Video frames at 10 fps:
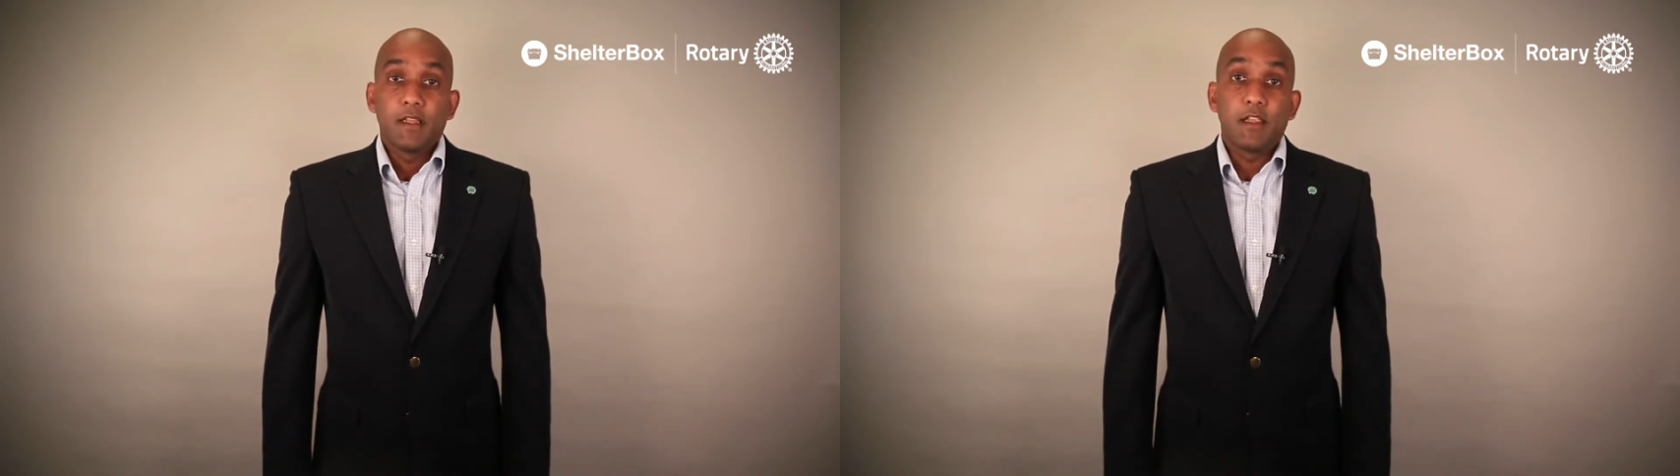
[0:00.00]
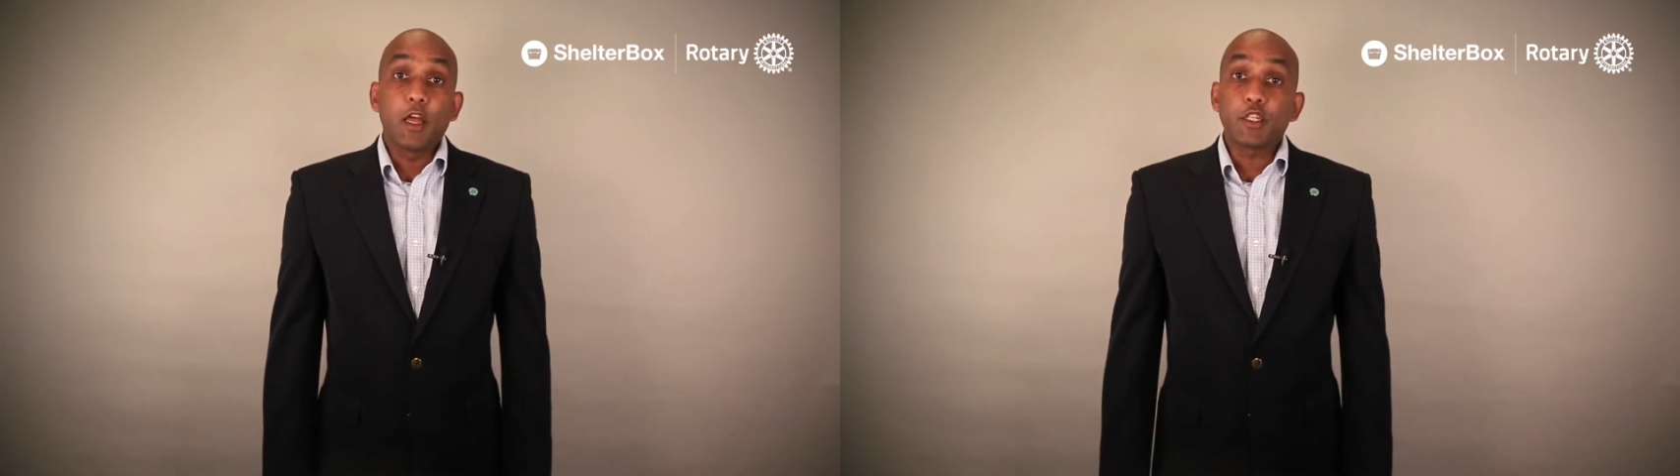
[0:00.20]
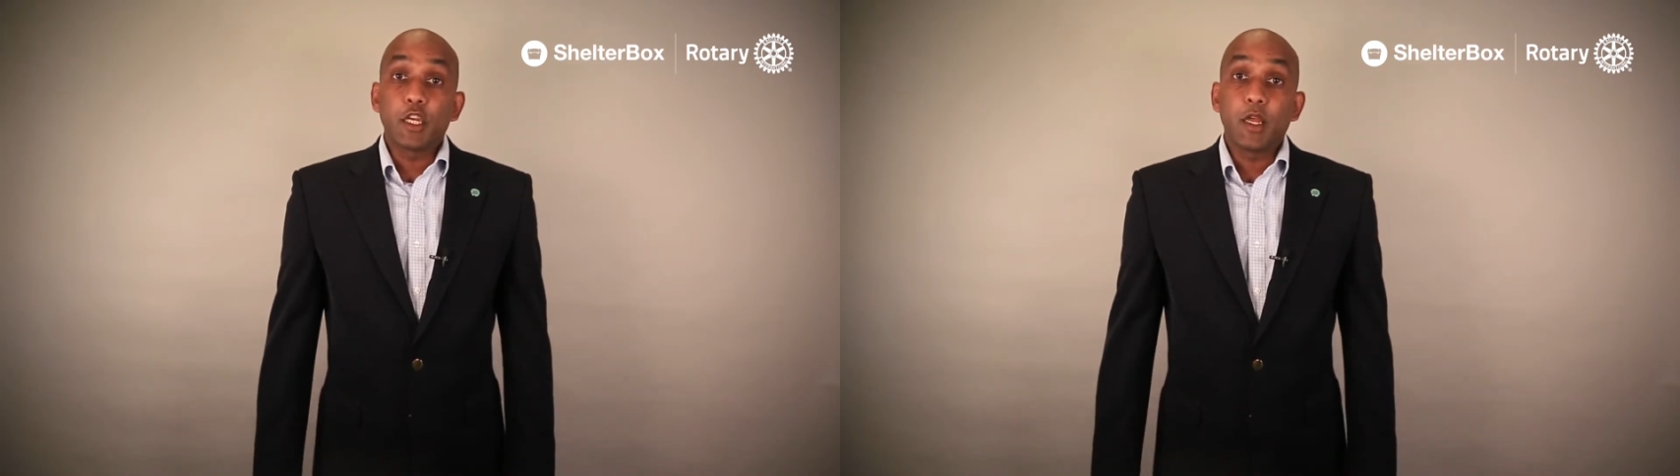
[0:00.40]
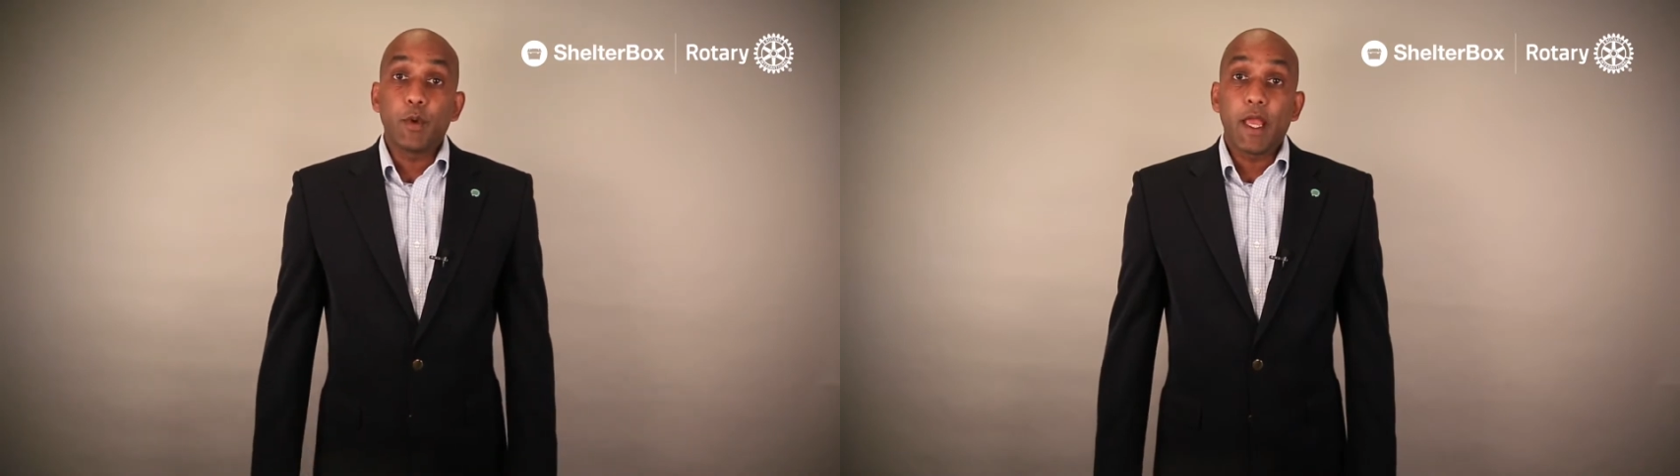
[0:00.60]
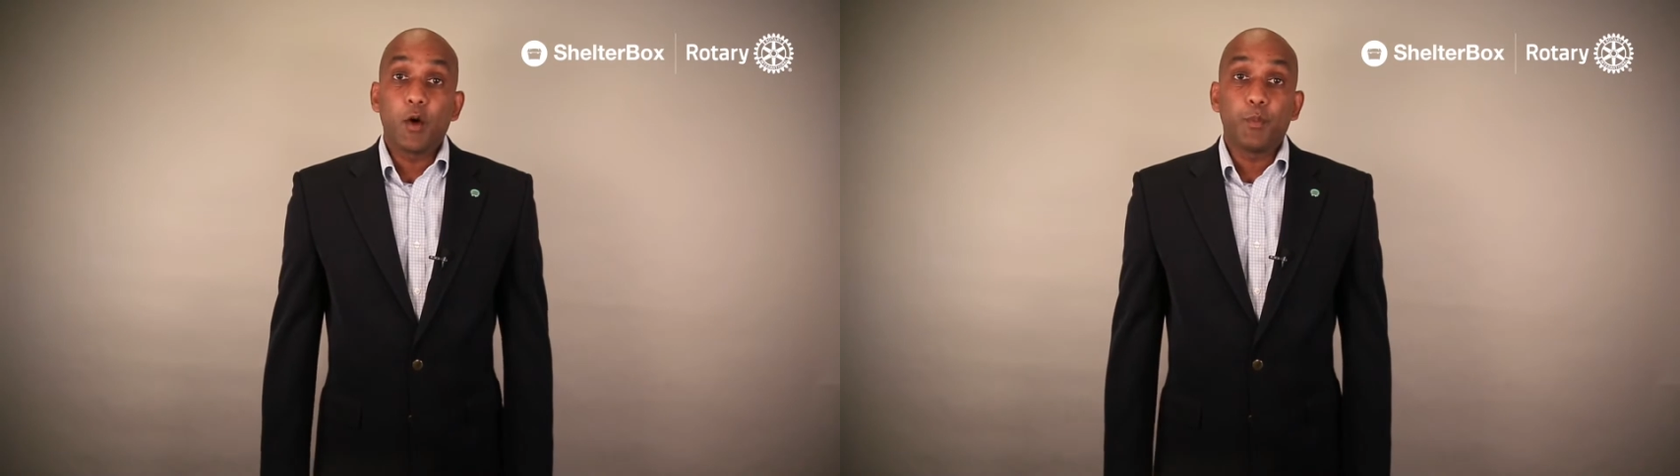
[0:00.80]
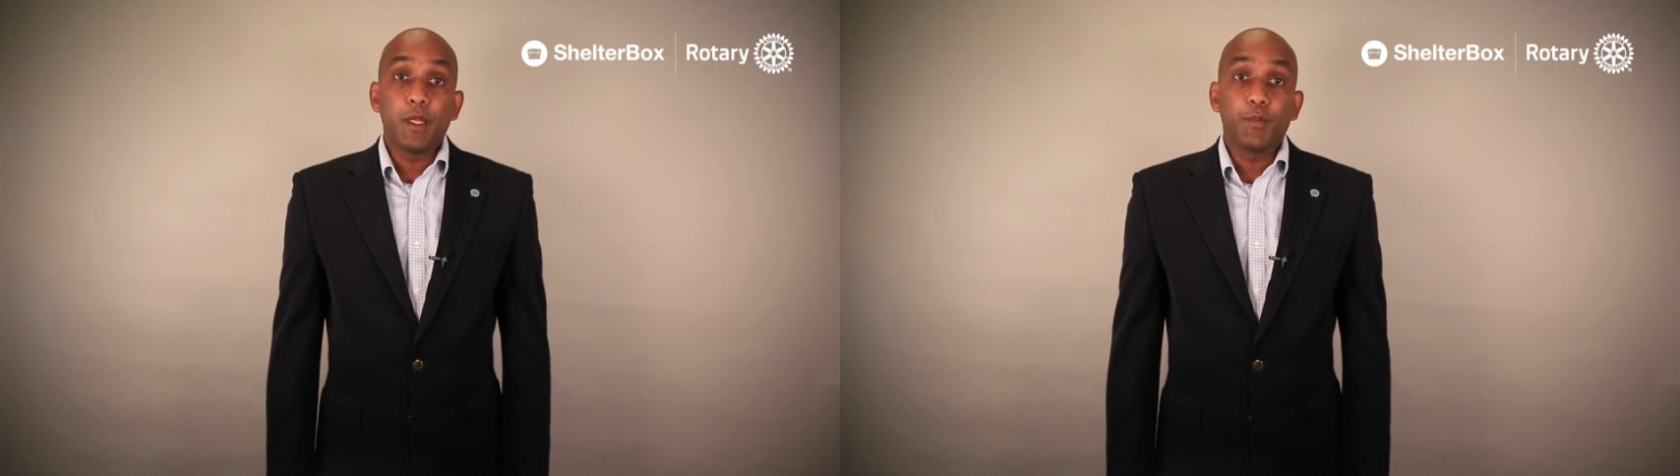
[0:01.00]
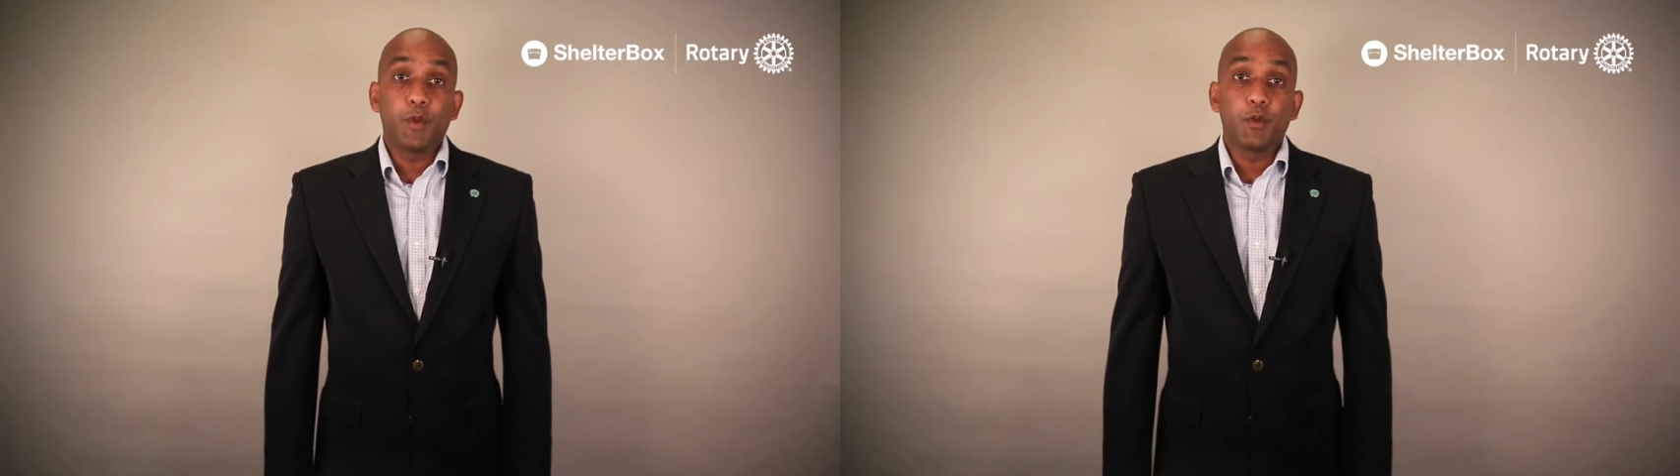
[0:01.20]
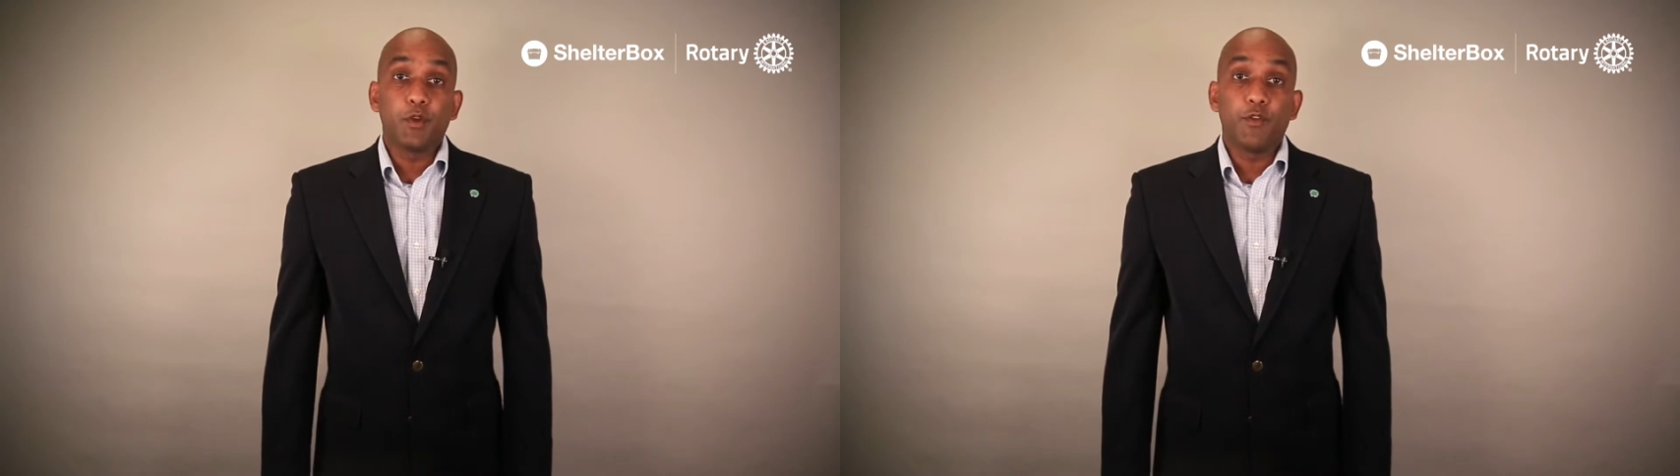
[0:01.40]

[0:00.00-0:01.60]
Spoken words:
Last year, we helped people who